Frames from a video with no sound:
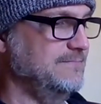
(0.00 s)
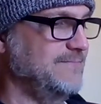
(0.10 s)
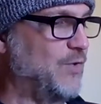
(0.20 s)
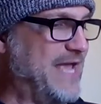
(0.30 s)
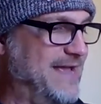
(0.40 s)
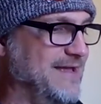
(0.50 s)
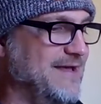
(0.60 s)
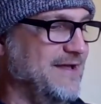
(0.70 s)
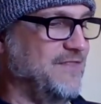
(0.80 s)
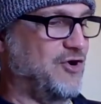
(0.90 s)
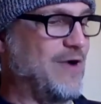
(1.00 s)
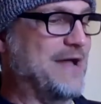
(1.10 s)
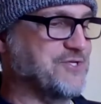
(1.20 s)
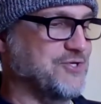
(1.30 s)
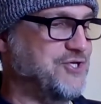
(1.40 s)
Okay, the
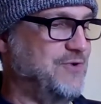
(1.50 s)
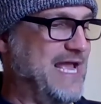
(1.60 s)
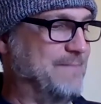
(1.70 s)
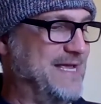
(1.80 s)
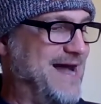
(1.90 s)
Krauts are shooting at me.